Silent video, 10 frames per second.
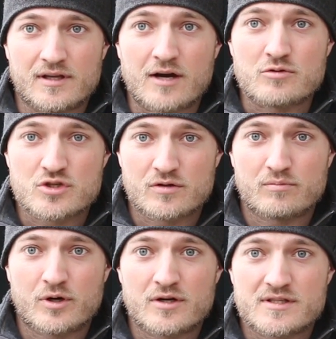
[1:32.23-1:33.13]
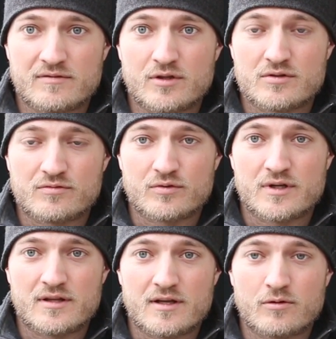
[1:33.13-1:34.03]
how certain parks, even though it's
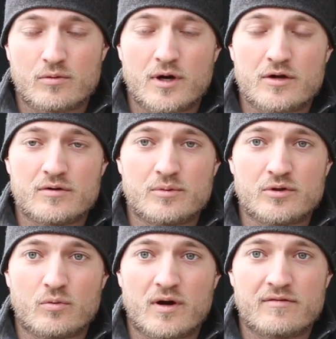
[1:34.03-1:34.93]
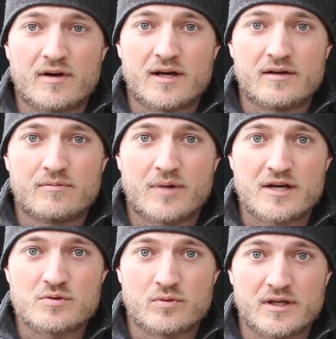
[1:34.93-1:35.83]
free, they require you to put the Wi-Fi
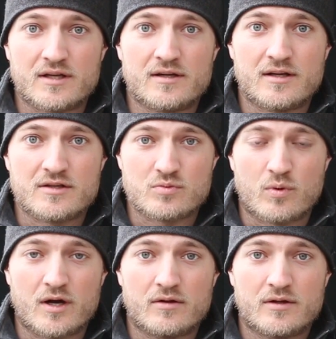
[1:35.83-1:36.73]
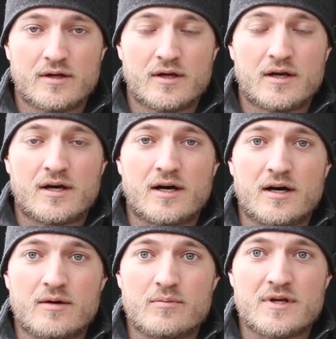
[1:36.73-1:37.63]
password in as well.
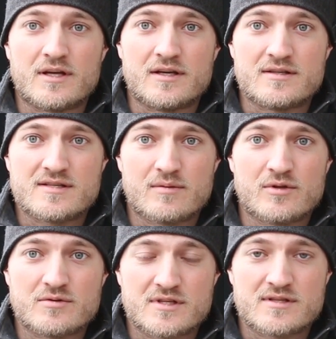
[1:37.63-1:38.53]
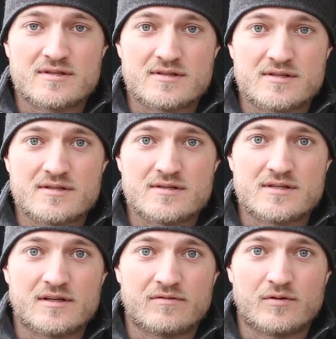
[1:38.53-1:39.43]
And in some of those
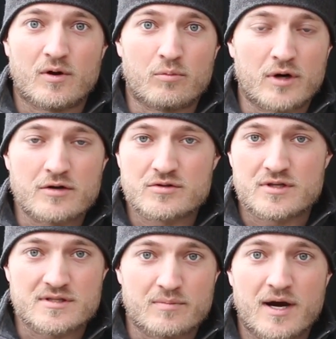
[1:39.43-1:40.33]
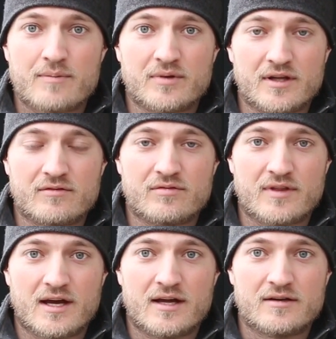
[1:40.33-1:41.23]
instances, if a browser doesn't populate for
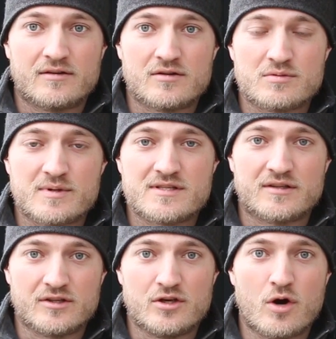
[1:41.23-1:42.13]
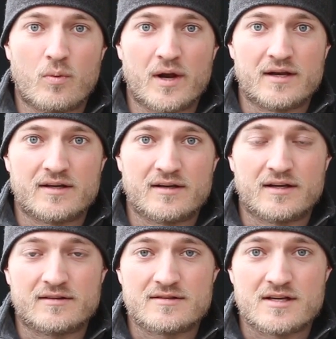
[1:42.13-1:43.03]
that, there's basically no way to
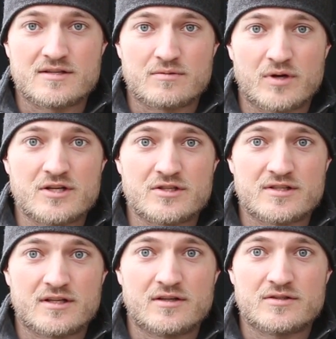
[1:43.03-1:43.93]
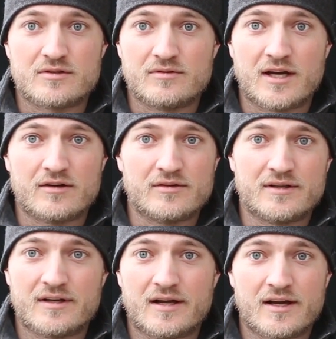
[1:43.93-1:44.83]
connect this as a range extender. So not only
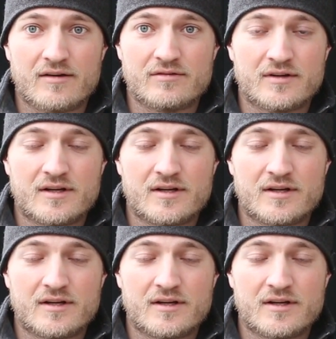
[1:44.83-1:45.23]
did I have